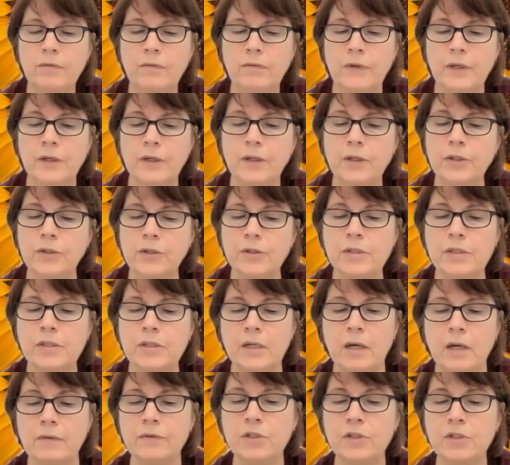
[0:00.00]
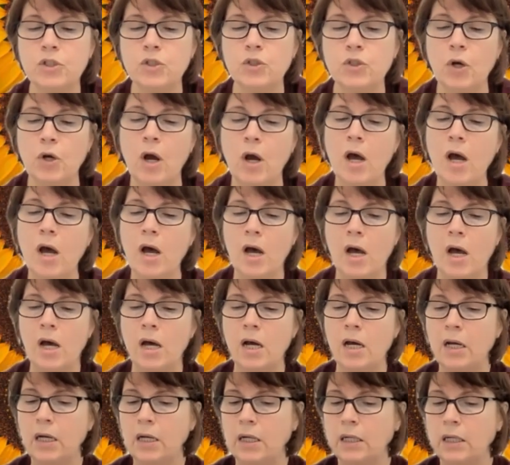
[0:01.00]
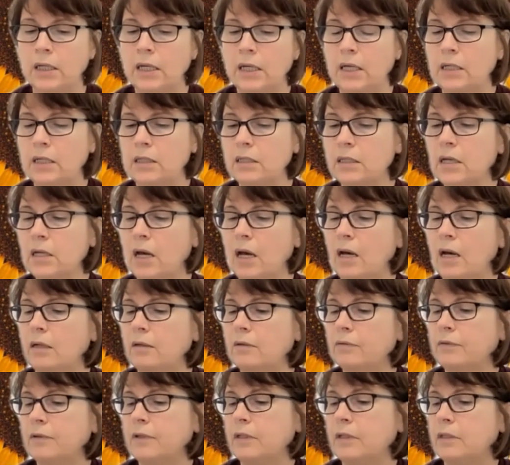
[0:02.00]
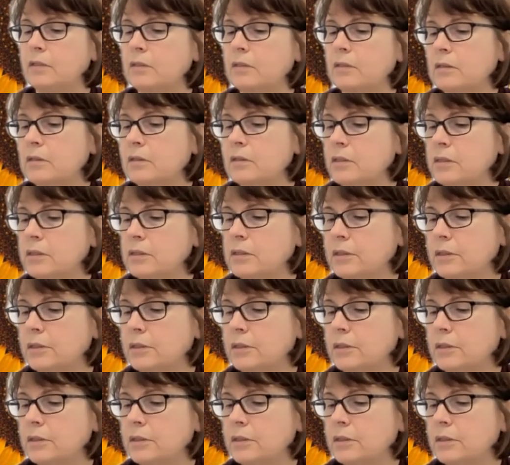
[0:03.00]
Feel yourself strong and confident.